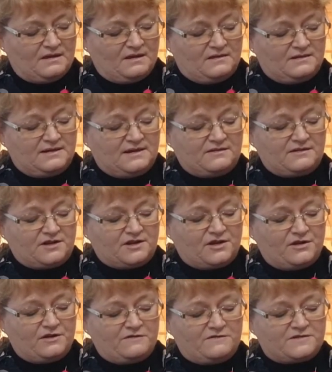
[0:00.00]
Now the
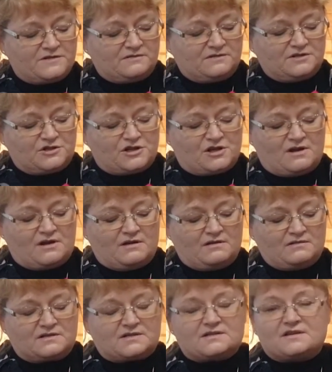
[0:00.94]
curves on the
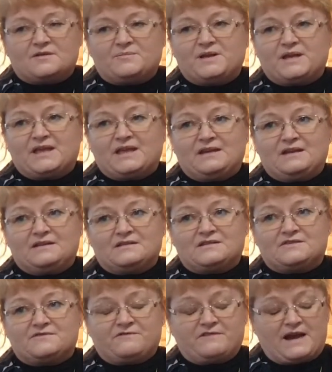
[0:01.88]
charts are beginning
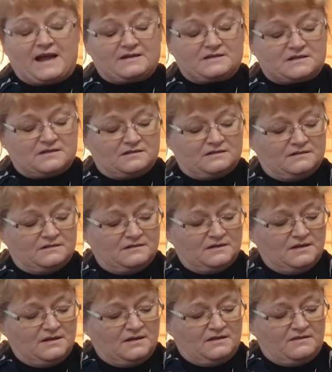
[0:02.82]
to flatten.
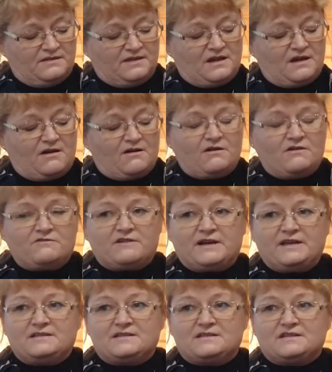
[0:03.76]
The R
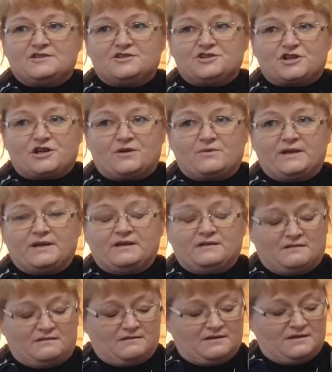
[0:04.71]
rate is showing
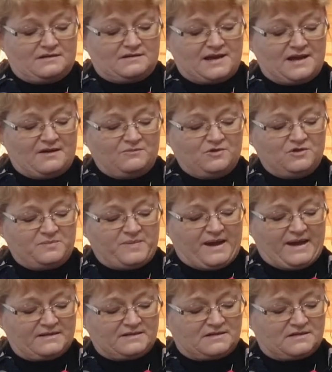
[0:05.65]
a downward
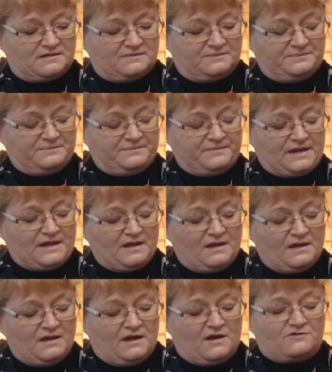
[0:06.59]
pattern.
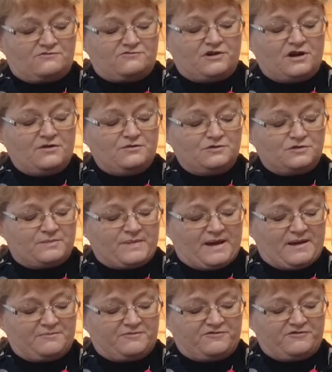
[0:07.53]
A
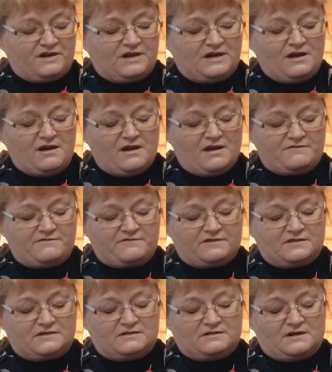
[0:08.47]
roadmap for life
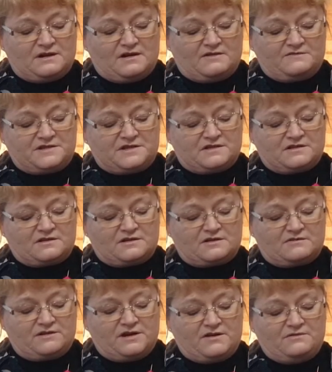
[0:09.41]
after the
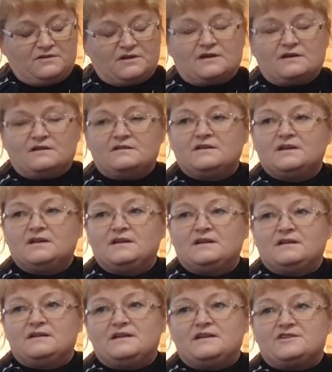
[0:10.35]
corona
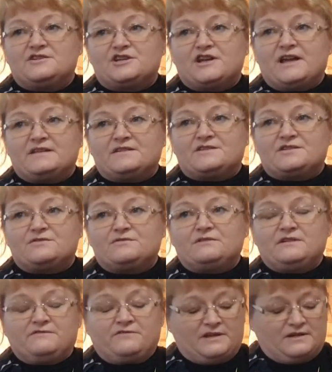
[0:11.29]
is yet to
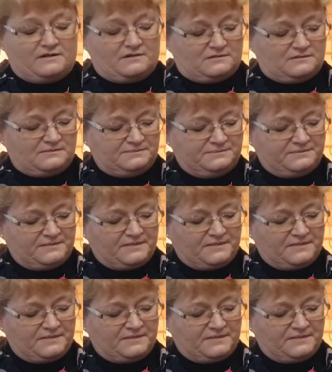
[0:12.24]
reveal